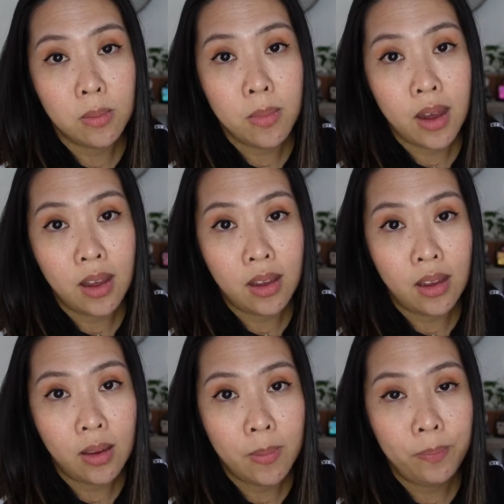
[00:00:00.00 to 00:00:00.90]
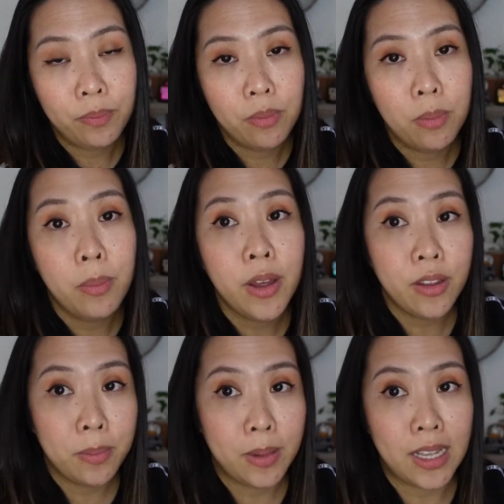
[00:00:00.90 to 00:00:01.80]
my
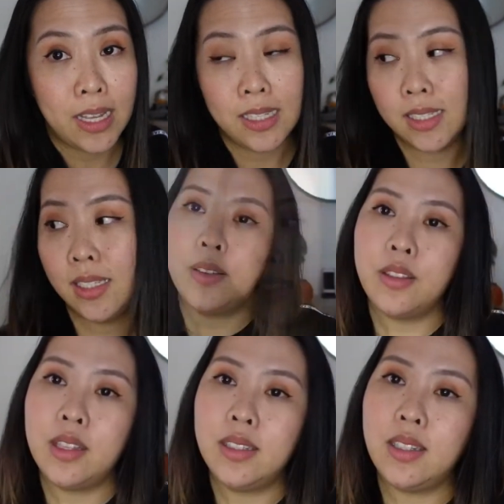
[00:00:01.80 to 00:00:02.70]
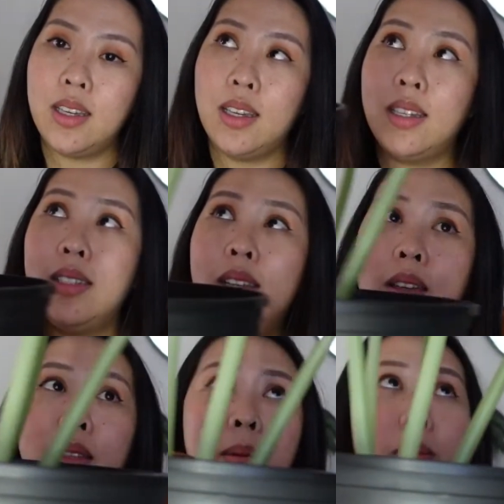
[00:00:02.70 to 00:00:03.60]
mother plant. So this is
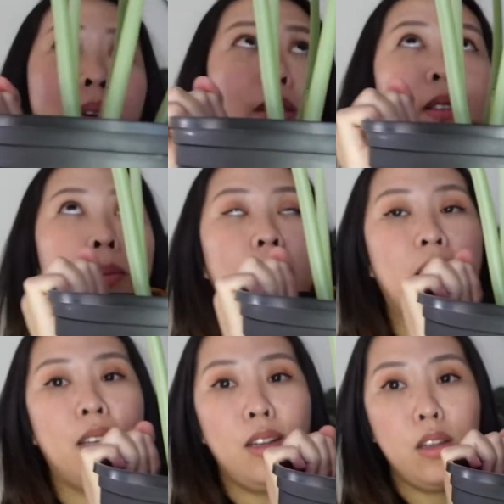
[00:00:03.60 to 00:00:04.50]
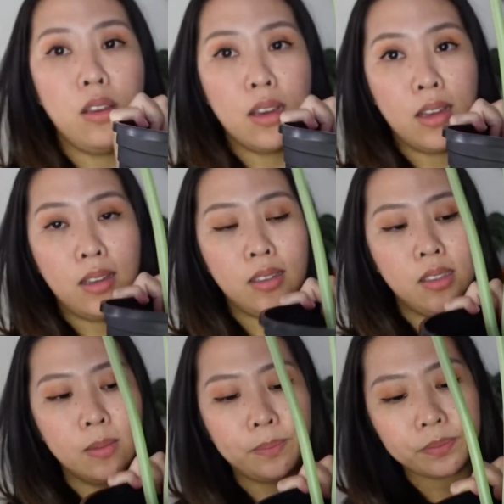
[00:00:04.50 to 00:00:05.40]
the mother plant. You
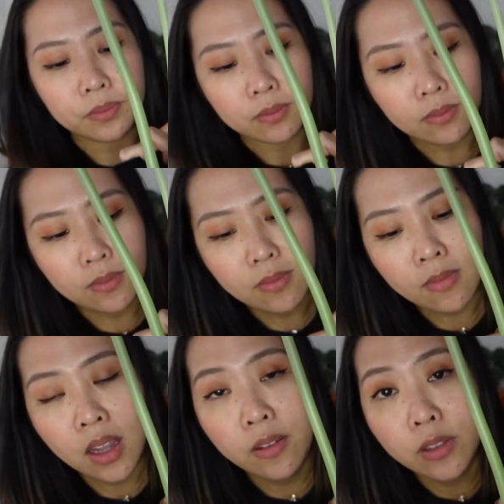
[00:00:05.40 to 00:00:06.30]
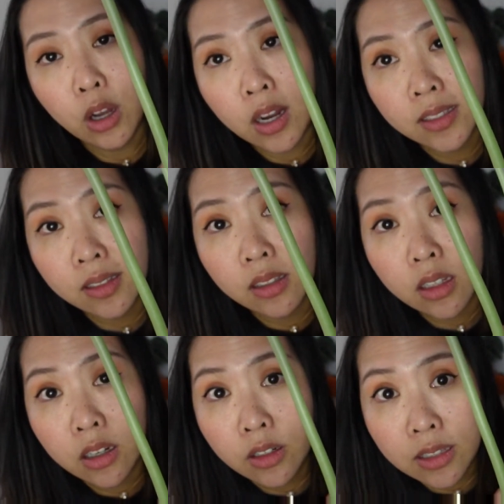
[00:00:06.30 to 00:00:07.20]
guys, I've lost a
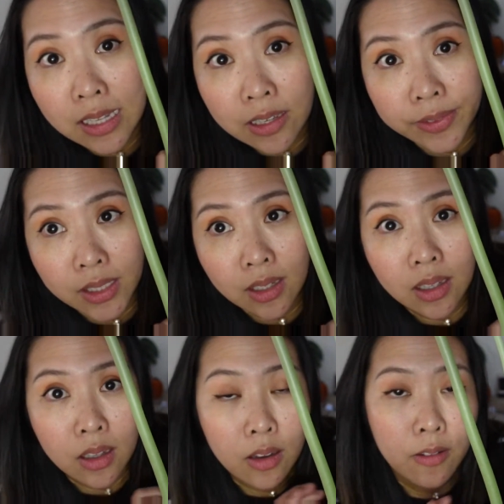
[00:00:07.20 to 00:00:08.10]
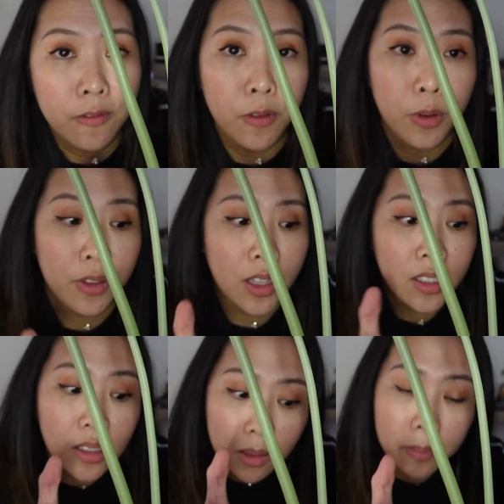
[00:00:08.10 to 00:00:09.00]
lot of leaves for
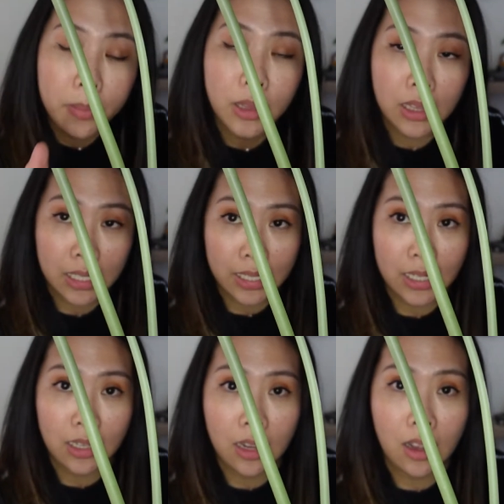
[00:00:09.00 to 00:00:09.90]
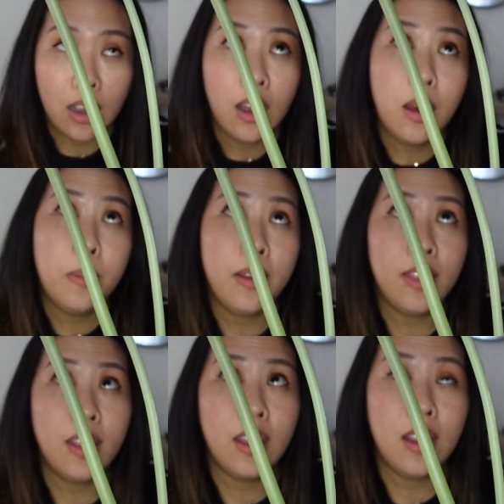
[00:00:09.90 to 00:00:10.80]
this plant. But
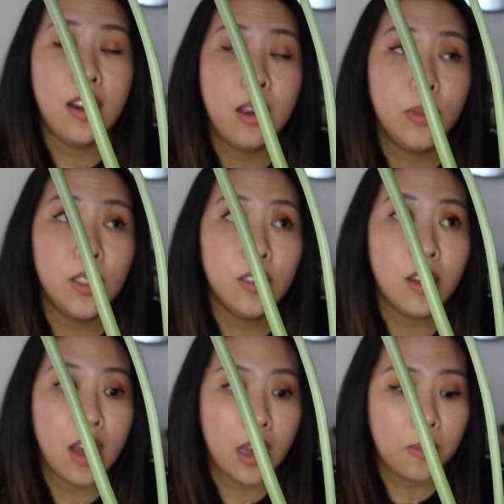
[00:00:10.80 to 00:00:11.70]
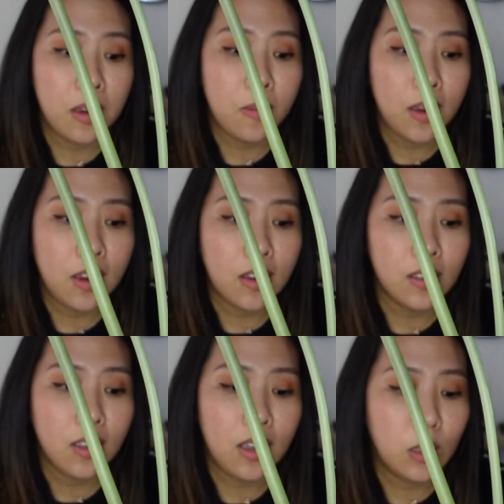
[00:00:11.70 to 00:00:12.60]
then I'm still happy because
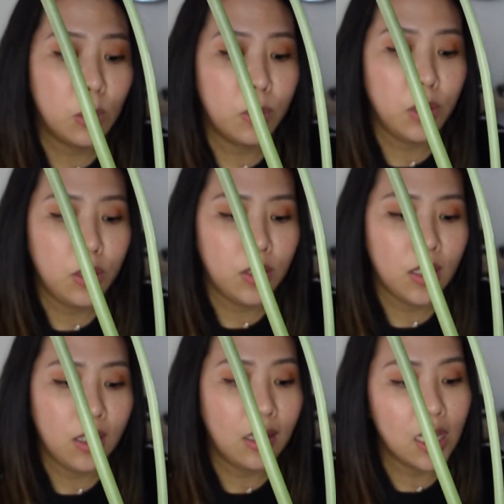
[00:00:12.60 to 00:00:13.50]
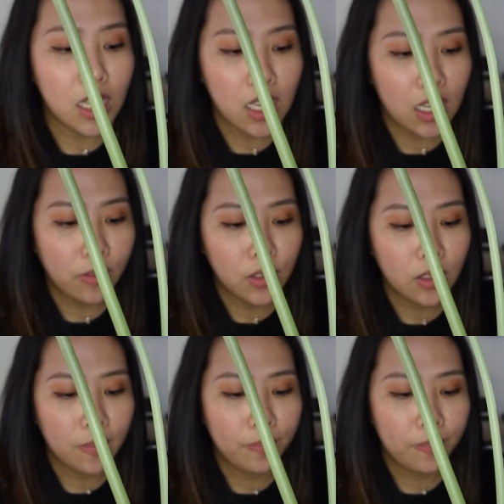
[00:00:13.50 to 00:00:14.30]
it keeps producing leaves